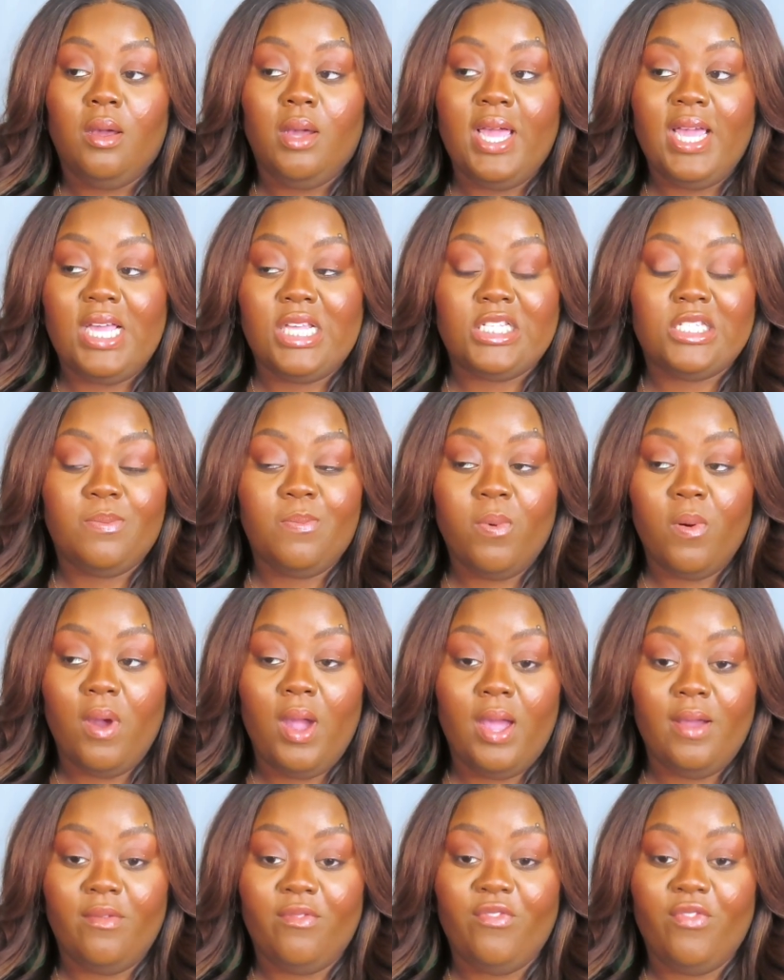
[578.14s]
as
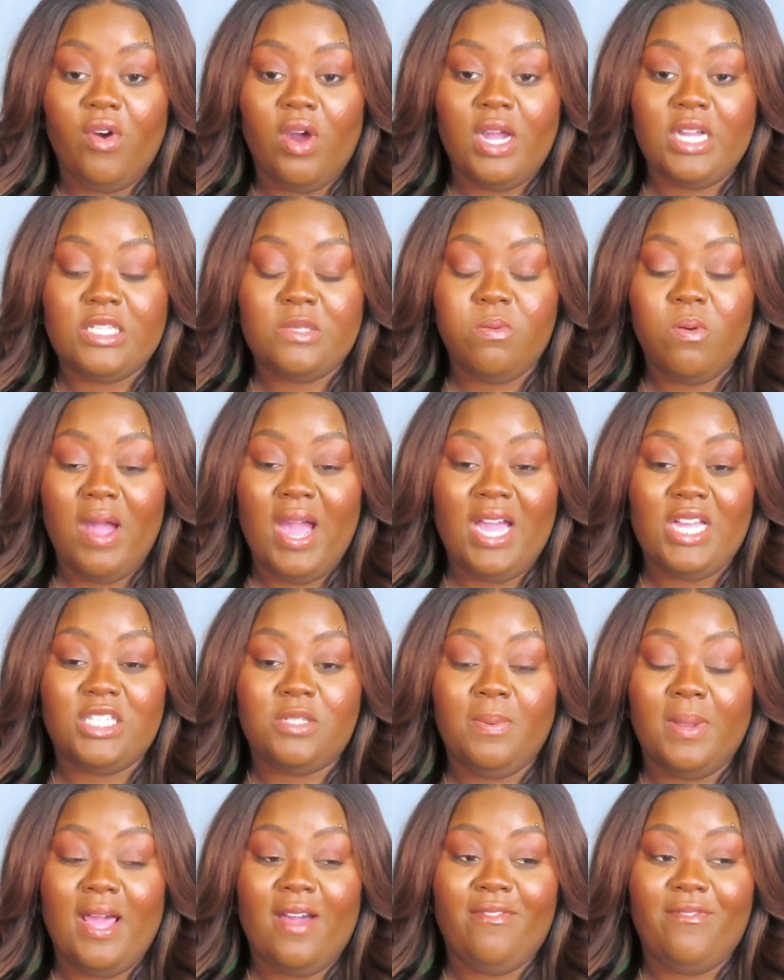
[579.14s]
far as price,
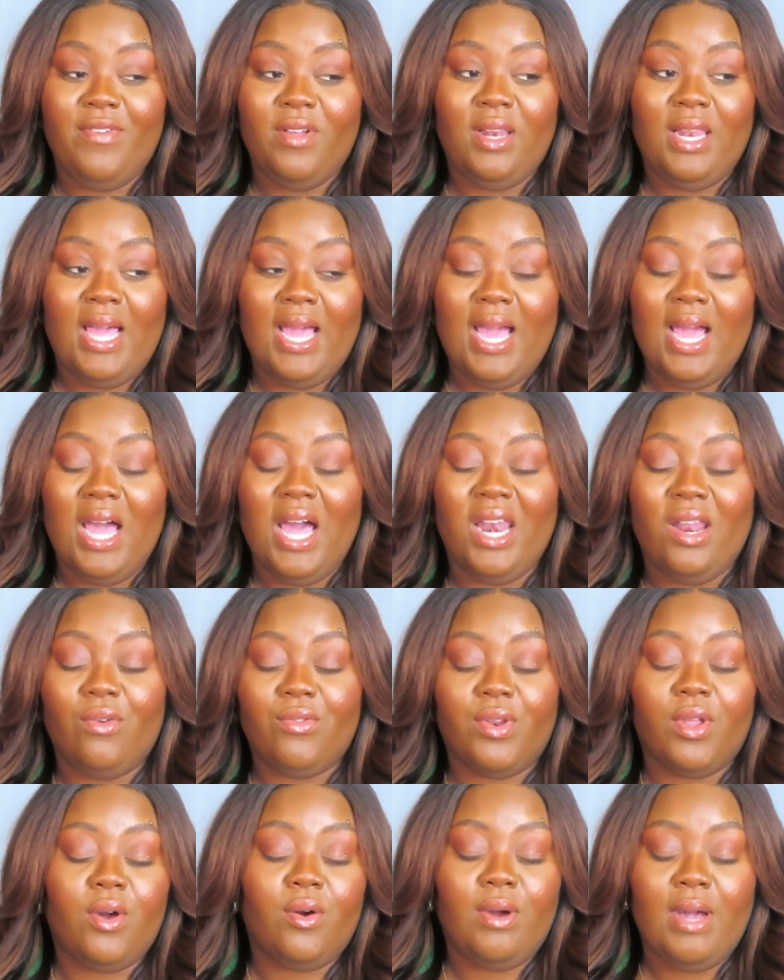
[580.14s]
but I feel like I
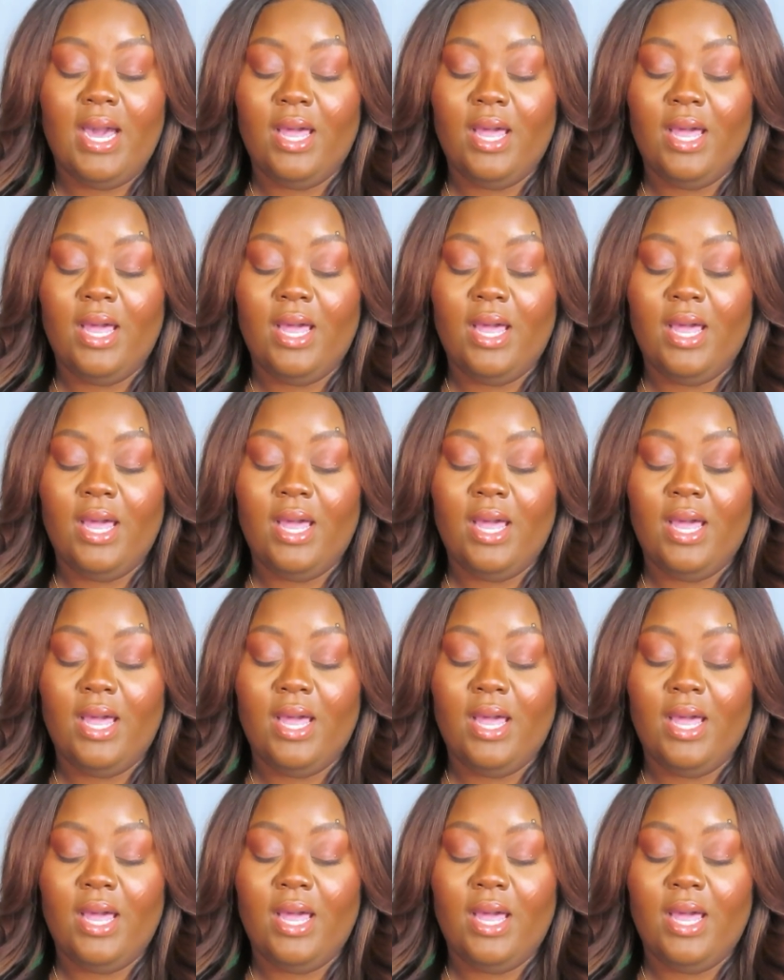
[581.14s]
don't know.